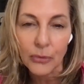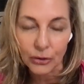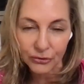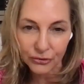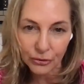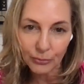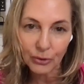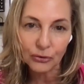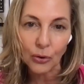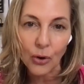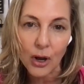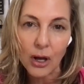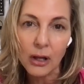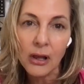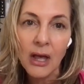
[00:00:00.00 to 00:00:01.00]
There's too much
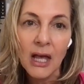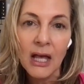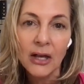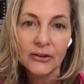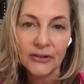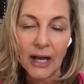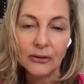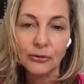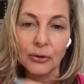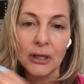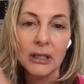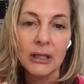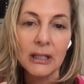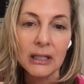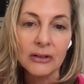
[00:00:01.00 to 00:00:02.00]
oil
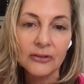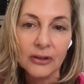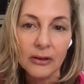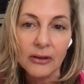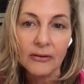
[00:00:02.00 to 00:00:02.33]
saturated into